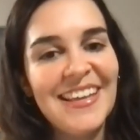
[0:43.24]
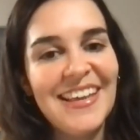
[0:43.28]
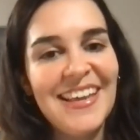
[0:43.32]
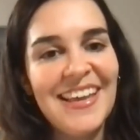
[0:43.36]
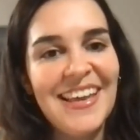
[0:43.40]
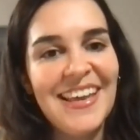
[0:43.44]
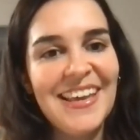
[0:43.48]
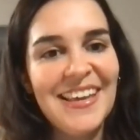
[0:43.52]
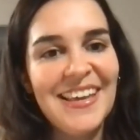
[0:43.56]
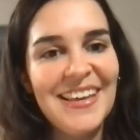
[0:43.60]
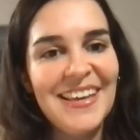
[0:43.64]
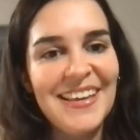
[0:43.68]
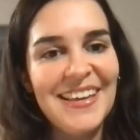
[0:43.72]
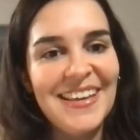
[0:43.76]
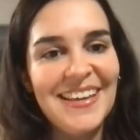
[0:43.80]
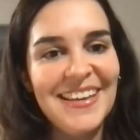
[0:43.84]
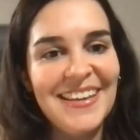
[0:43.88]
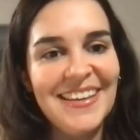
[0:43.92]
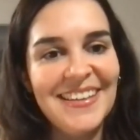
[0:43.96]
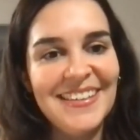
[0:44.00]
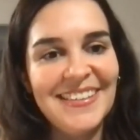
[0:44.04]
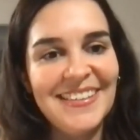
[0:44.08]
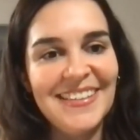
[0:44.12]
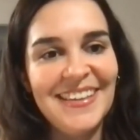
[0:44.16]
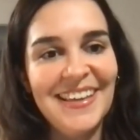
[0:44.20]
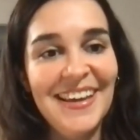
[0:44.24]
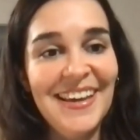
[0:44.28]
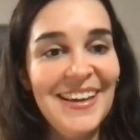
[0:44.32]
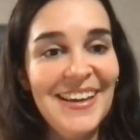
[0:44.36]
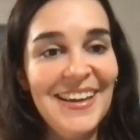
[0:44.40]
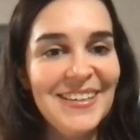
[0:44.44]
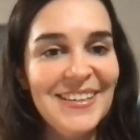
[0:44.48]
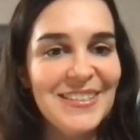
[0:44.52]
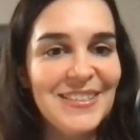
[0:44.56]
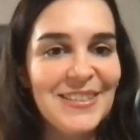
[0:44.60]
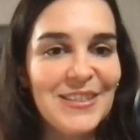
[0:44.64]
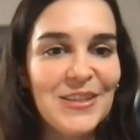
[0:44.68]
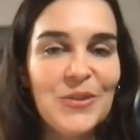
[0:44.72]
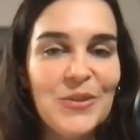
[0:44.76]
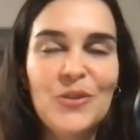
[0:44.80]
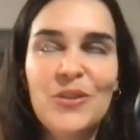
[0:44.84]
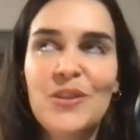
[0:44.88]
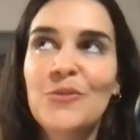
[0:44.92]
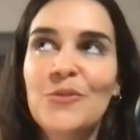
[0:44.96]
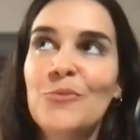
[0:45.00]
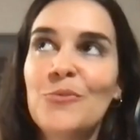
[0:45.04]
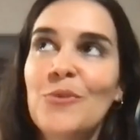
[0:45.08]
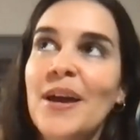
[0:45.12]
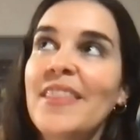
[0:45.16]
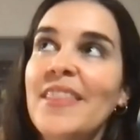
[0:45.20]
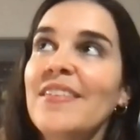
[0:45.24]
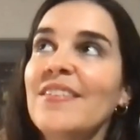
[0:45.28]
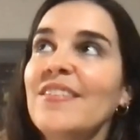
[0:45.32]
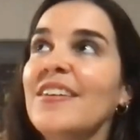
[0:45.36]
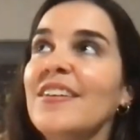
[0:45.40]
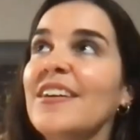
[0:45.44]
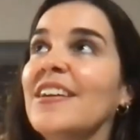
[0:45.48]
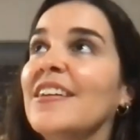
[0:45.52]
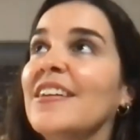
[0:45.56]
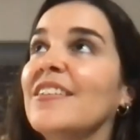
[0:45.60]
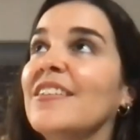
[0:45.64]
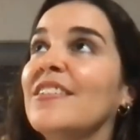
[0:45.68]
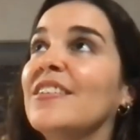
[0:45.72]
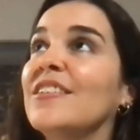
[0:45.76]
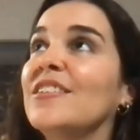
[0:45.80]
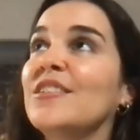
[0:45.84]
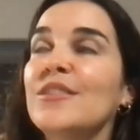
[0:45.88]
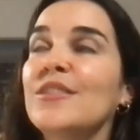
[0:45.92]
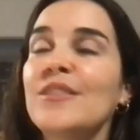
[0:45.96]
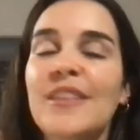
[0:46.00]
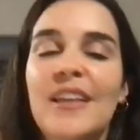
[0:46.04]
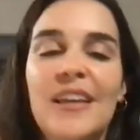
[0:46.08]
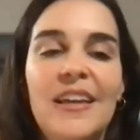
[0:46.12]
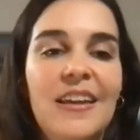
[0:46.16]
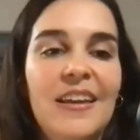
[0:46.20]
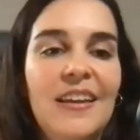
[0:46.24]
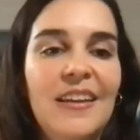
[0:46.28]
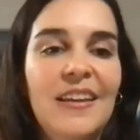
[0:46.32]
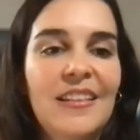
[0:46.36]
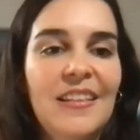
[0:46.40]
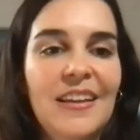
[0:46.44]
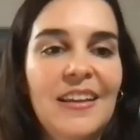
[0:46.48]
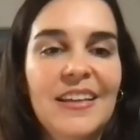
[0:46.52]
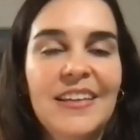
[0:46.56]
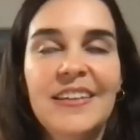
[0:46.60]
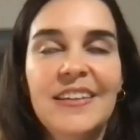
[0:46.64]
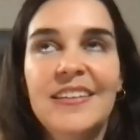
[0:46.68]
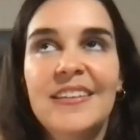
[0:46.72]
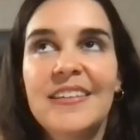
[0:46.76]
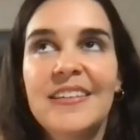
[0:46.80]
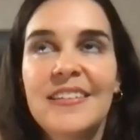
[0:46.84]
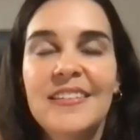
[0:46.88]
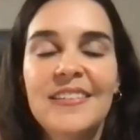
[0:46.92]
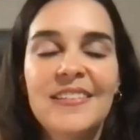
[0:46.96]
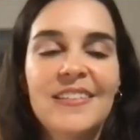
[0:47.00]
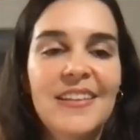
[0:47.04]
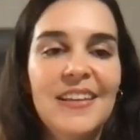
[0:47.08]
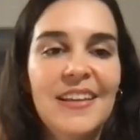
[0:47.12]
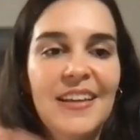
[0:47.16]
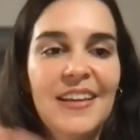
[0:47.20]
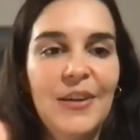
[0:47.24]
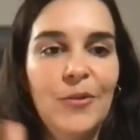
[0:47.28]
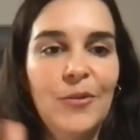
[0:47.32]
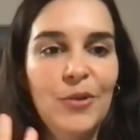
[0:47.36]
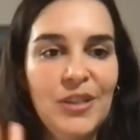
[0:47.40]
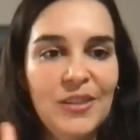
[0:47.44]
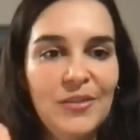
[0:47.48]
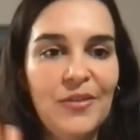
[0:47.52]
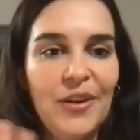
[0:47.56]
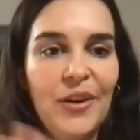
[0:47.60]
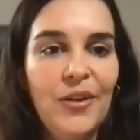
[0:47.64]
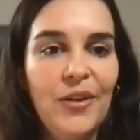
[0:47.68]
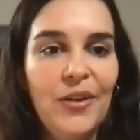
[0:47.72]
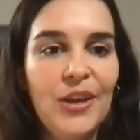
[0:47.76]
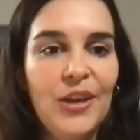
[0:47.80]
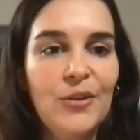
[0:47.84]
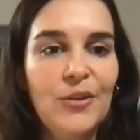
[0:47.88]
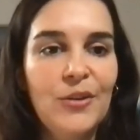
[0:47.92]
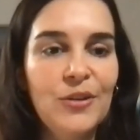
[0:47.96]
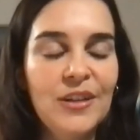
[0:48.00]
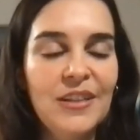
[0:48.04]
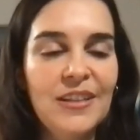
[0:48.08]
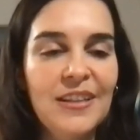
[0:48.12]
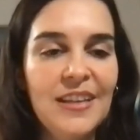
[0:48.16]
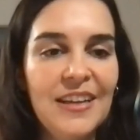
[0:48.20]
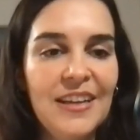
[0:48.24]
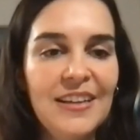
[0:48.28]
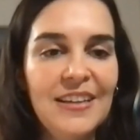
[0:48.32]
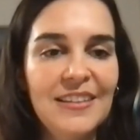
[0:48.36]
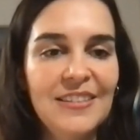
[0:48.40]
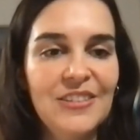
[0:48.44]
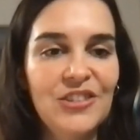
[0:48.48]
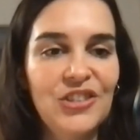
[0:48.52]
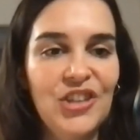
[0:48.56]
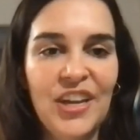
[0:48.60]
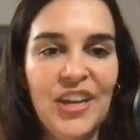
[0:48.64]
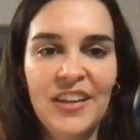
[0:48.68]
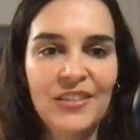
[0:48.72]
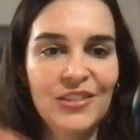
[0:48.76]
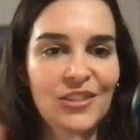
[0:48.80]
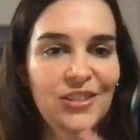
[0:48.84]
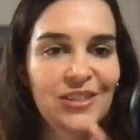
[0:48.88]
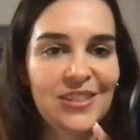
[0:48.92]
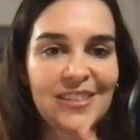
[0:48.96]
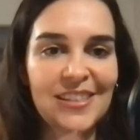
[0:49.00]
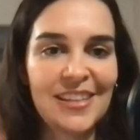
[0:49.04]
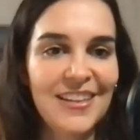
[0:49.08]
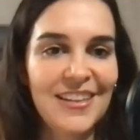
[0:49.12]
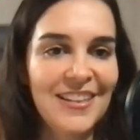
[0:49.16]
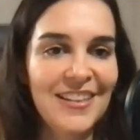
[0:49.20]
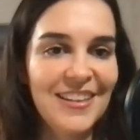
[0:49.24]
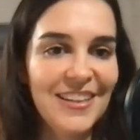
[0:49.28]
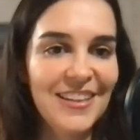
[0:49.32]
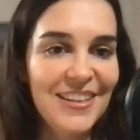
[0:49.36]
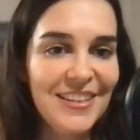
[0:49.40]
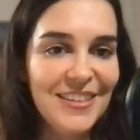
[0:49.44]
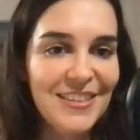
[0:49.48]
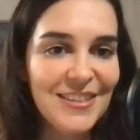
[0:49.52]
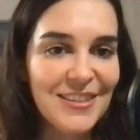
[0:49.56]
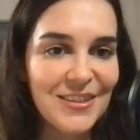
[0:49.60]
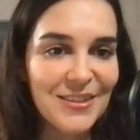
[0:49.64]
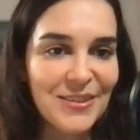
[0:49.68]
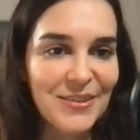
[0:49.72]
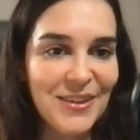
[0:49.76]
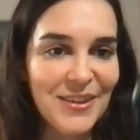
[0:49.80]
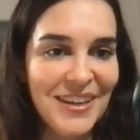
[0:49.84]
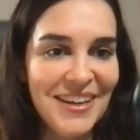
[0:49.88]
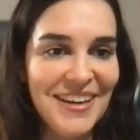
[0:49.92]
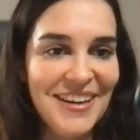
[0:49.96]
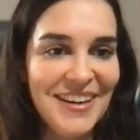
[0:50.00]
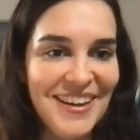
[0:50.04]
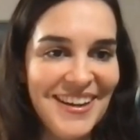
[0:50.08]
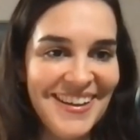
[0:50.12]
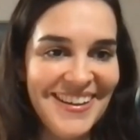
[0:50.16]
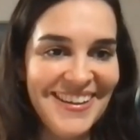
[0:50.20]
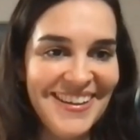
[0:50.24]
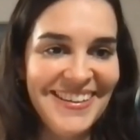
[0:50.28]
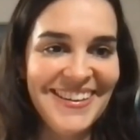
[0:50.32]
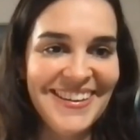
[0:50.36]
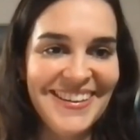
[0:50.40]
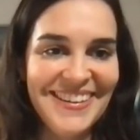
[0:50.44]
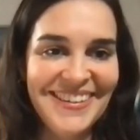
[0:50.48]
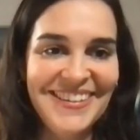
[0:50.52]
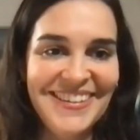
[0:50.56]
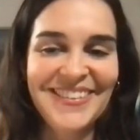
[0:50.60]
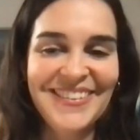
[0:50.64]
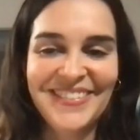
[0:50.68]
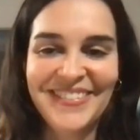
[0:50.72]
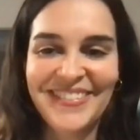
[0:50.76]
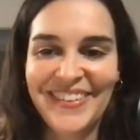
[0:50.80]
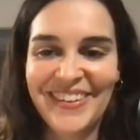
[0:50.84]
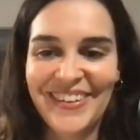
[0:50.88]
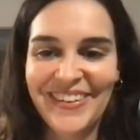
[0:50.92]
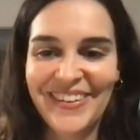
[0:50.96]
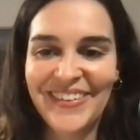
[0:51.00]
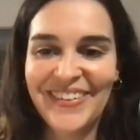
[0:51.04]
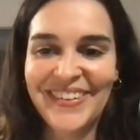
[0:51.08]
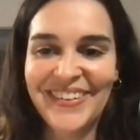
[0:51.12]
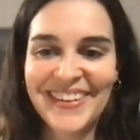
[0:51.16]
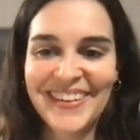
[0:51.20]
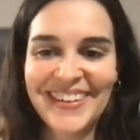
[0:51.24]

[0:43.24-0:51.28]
And yeah, so the weather here today, like it was very good and then it changed suddenly. So I don't know.